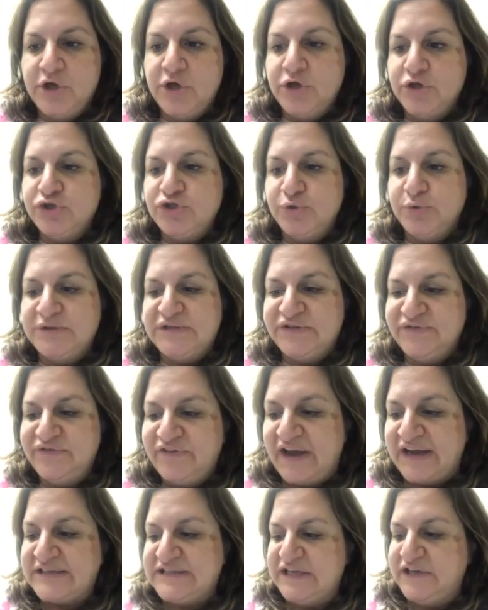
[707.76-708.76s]
So it's
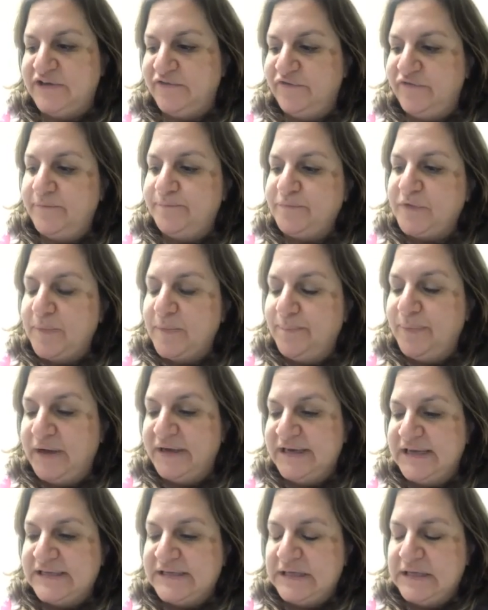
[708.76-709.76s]
effective,
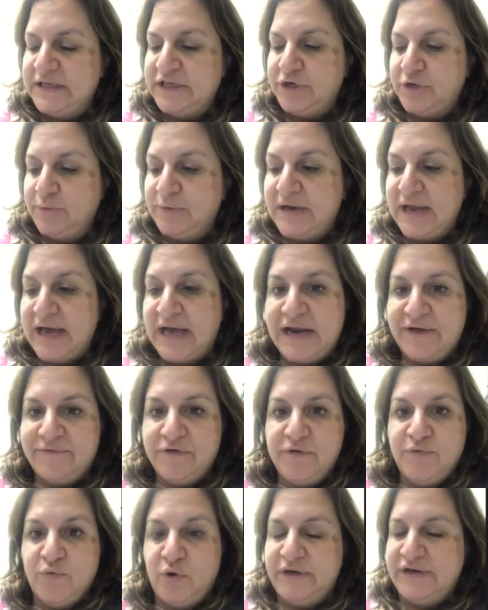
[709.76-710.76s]
but not
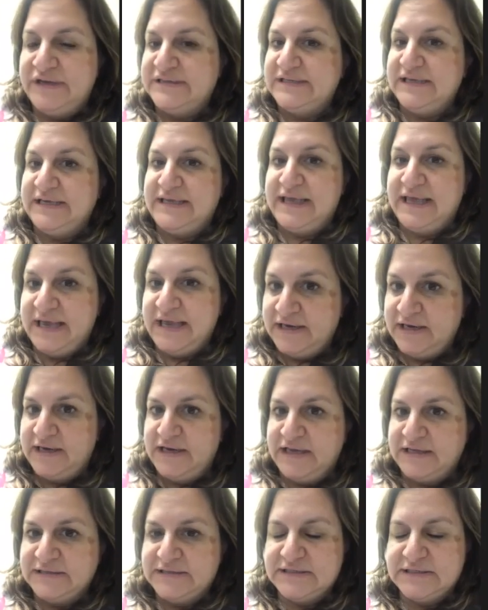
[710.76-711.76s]
everyone is a
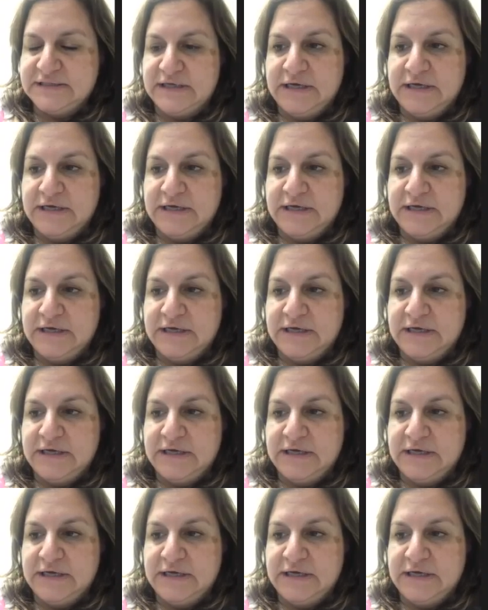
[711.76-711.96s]
candidate.